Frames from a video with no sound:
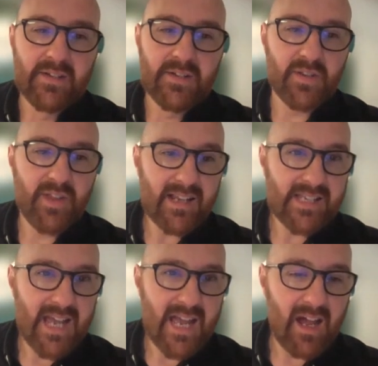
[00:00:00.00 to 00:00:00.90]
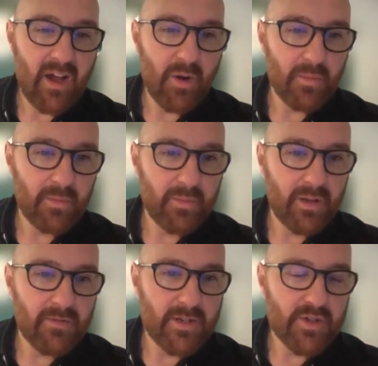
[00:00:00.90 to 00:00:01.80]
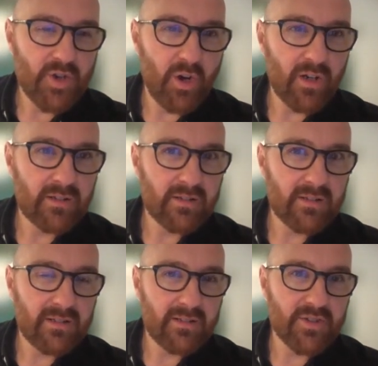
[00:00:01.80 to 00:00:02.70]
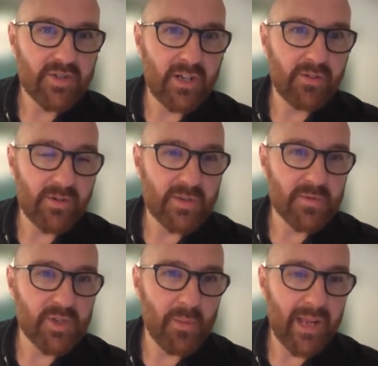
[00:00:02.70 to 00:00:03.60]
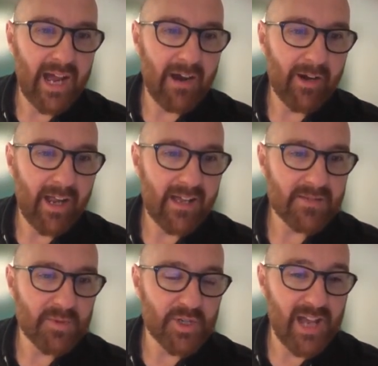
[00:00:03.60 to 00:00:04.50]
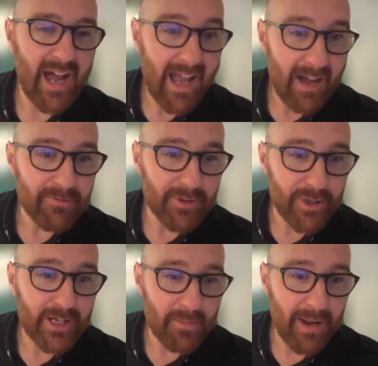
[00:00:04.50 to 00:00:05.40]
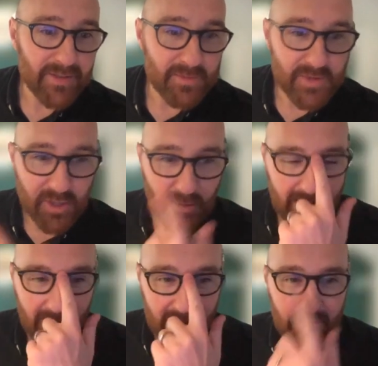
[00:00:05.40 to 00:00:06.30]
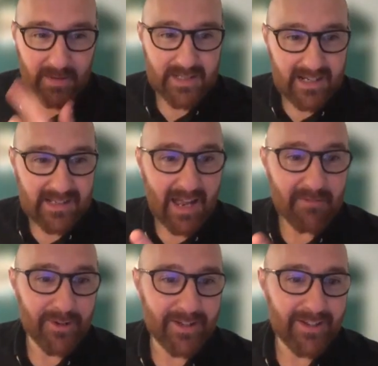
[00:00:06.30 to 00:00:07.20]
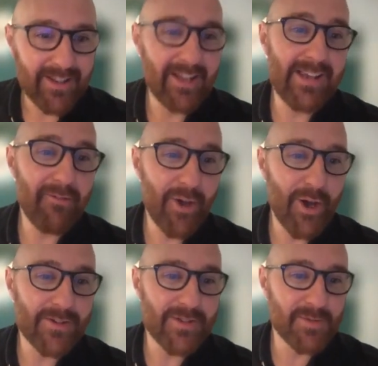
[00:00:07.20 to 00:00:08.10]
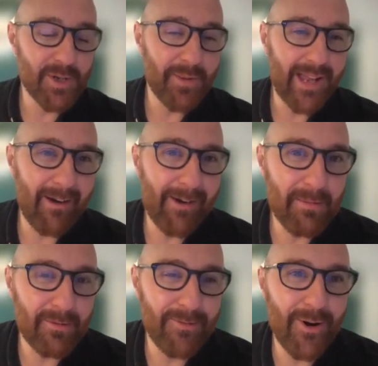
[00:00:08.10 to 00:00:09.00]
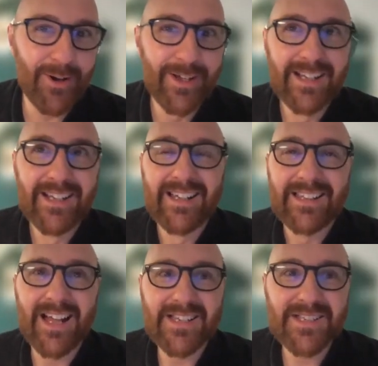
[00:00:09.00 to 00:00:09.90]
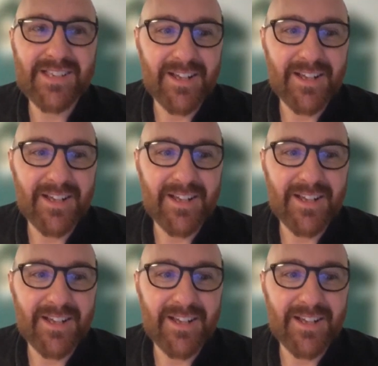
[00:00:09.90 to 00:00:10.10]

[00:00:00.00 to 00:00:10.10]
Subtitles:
So that's it. I hope you've enjoyed the journey through subgenomic RNA as much as I have learning about subgenomic RNA, because I'd never heard of subgenomic RNA before last